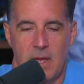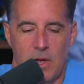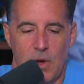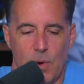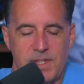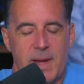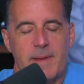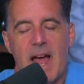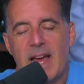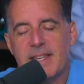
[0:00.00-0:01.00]
What's up,
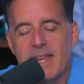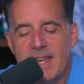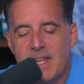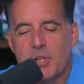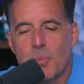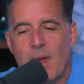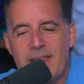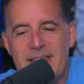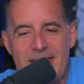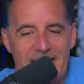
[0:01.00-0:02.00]
guys? It is Rick
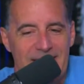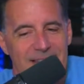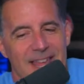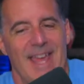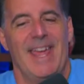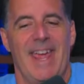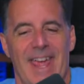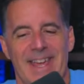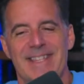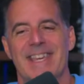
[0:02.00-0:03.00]
Ginn,
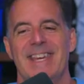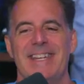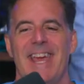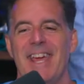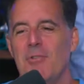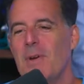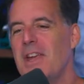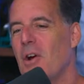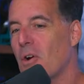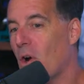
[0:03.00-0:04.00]
and today we
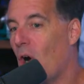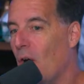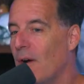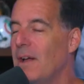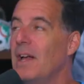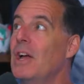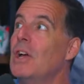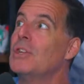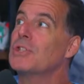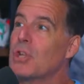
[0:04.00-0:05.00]
are
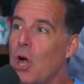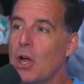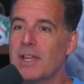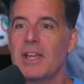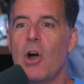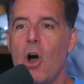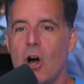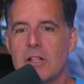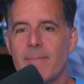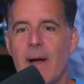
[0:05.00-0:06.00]
talking
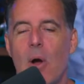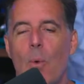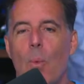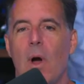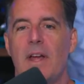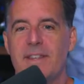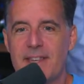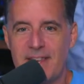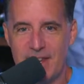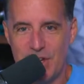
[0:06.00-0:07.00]
all about what
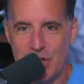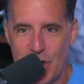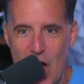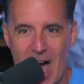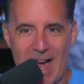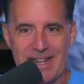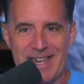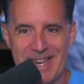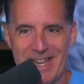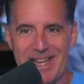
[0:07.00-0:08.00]
not
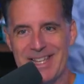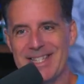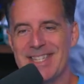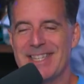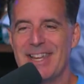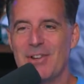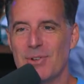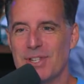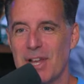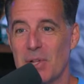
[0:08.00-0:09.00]
to say to your
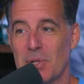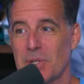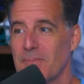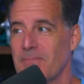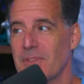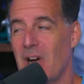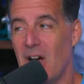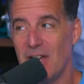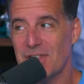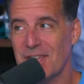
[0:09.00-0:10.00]
sellers.
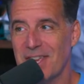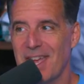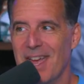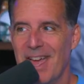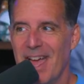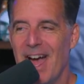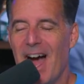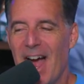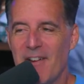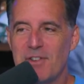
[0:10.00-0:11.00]
Honestly,
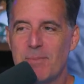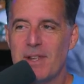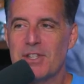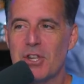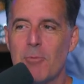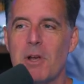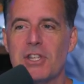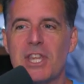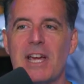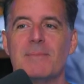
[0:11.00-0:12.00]
I've spent so much
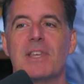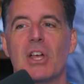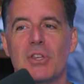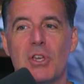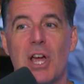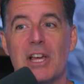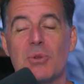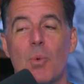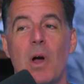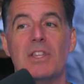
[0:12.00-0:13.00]
time telling you guys
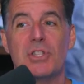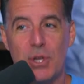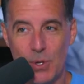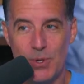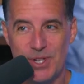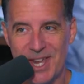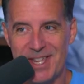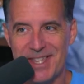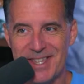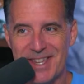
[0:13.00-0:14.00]
what to say
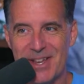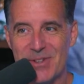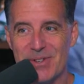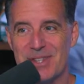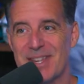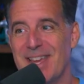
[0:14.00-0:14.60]
to the sellers,